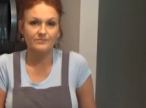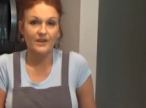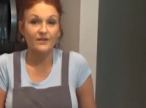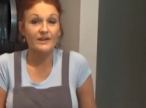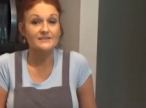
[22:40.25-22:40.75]

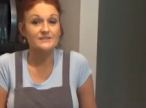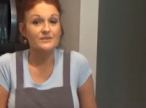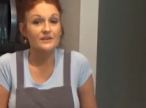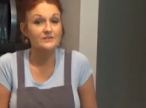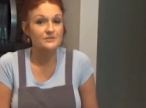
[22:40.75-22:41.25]
Okay, so
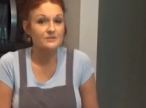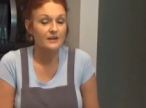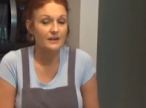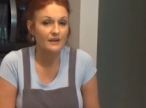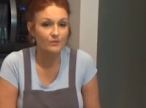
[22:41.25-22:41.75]

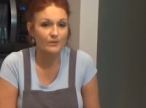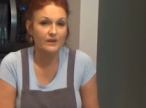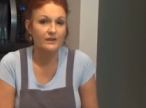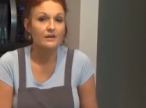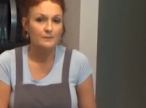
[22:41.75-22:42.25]
yesterday
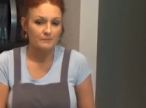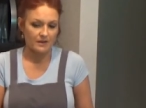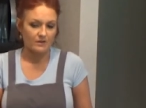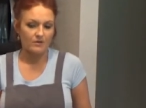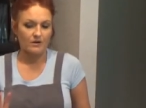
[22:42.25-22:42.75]
we
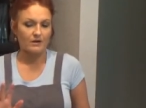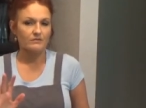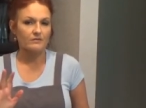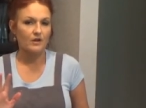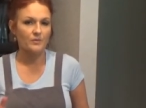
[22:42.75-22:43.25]
made our
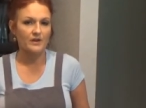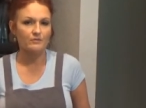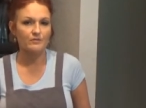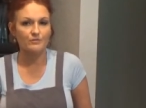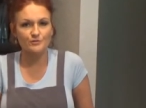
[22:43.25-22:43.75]
homemade
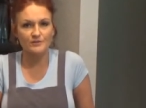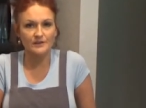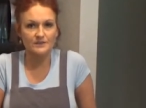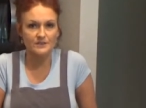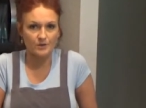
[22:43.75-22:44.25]

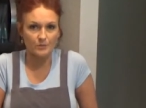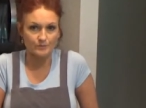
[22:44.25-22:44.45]
refrigerated dough.